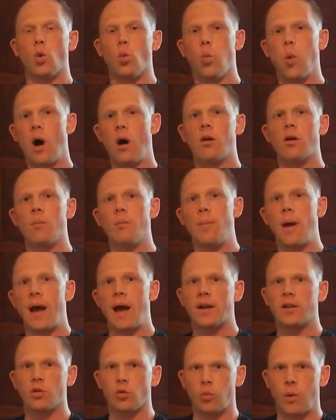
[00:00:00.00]
Welcome
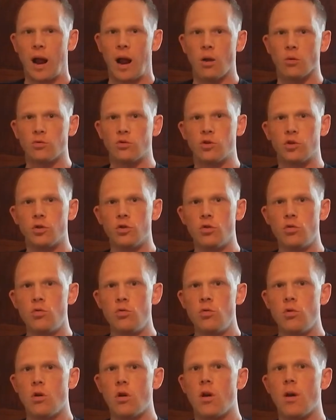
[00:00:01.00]
back to round
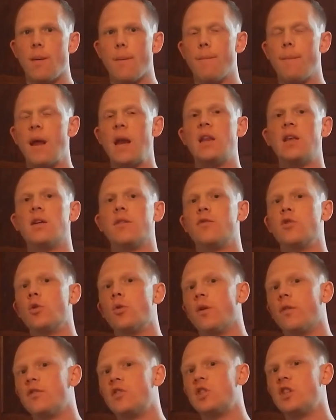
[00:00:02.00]
two. Many of
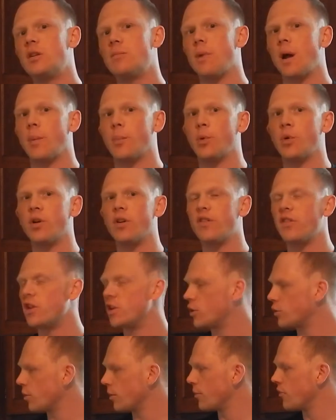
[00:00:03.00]
you have seen my
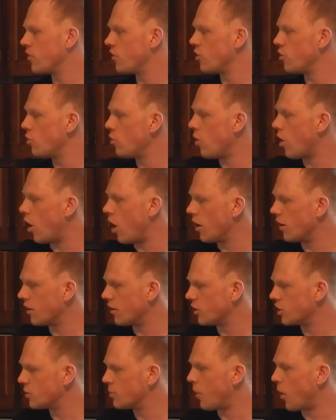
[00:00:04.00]
previous review on
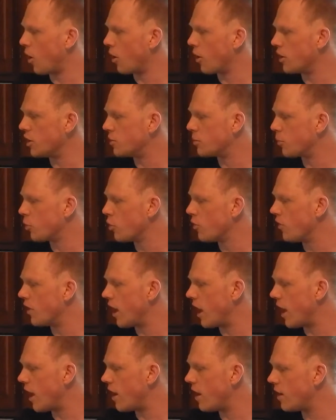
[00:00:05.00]
Gaspari's Proven
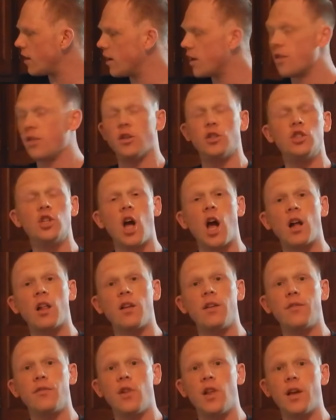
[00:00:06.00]
Egg in the
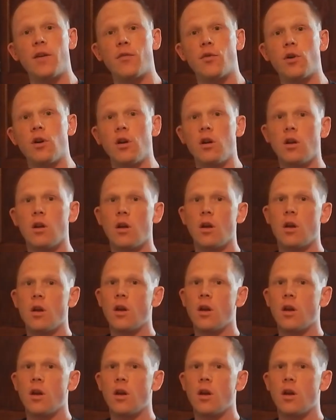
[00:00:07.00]
chocolate flavor.